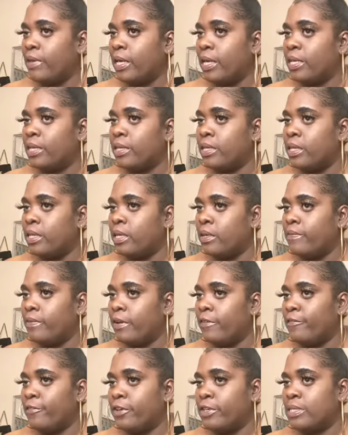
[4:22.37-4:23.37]
in love
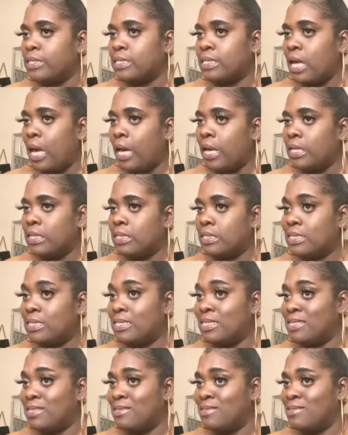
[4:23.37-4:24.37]
at first sight?
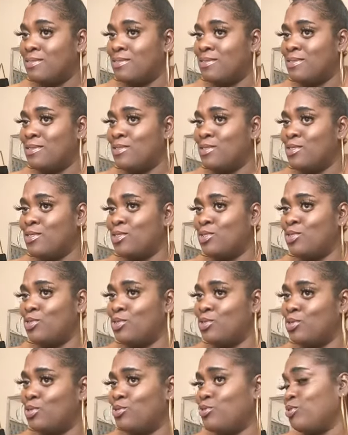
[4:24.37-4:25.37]

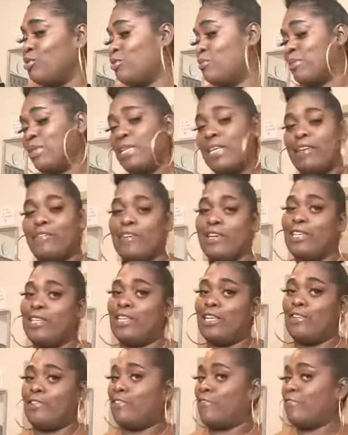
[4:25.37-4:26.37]
Do you believe in
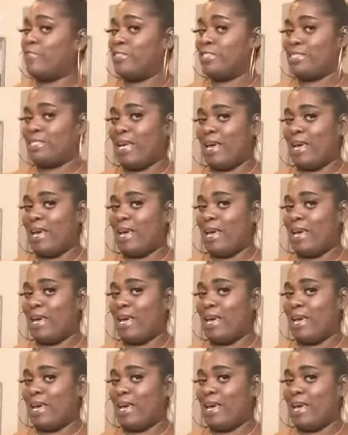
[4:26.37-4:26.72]
love at